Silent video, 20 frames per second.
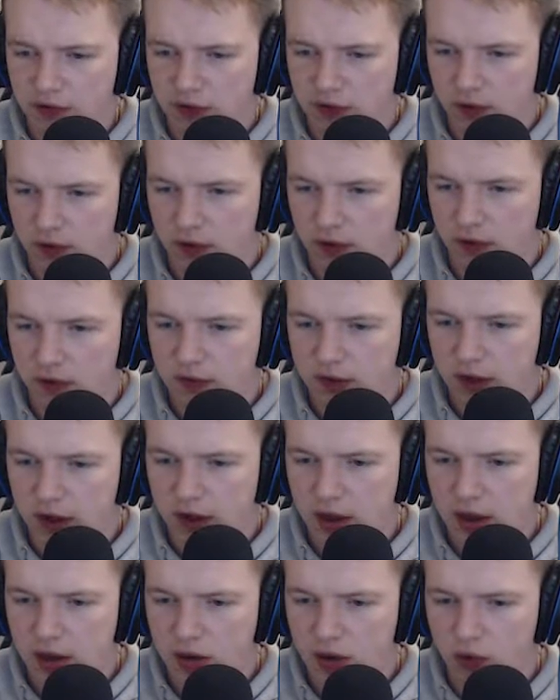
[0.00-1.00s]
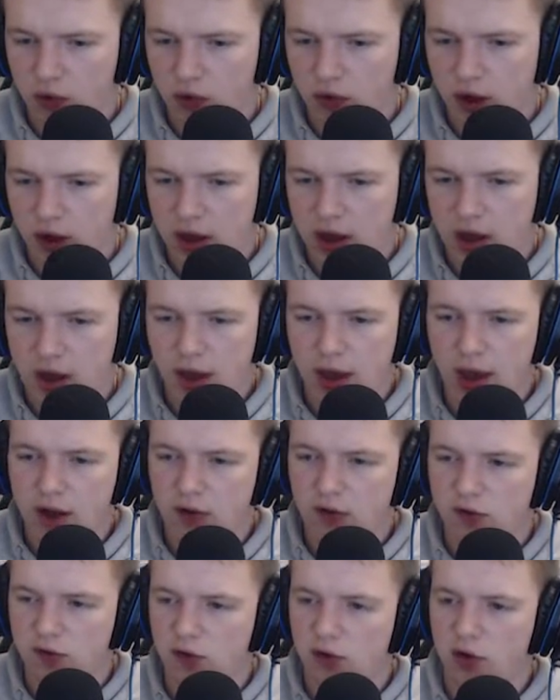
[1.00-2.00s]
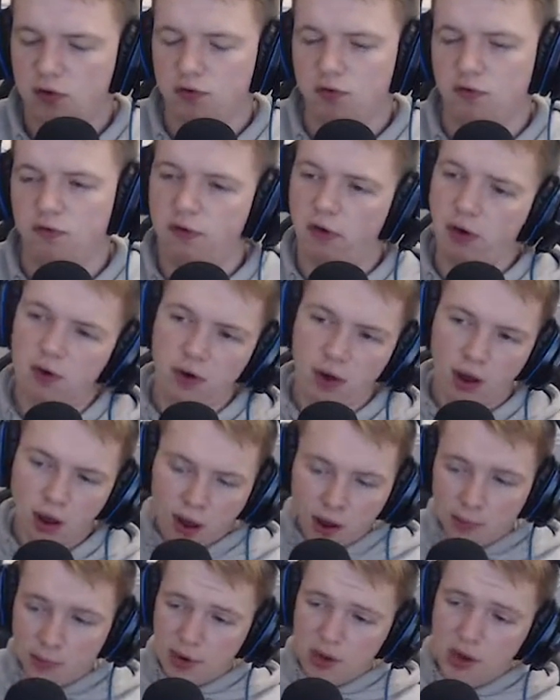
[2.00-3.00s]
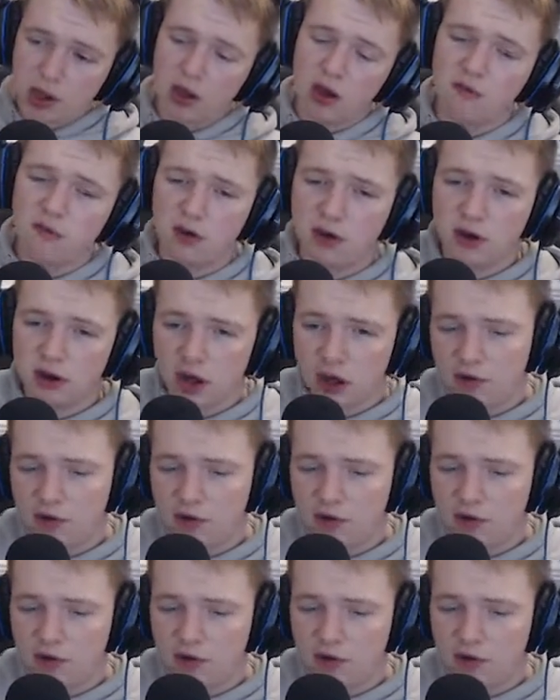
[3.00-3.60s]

to stay all day and search for a phone, but I can't find it.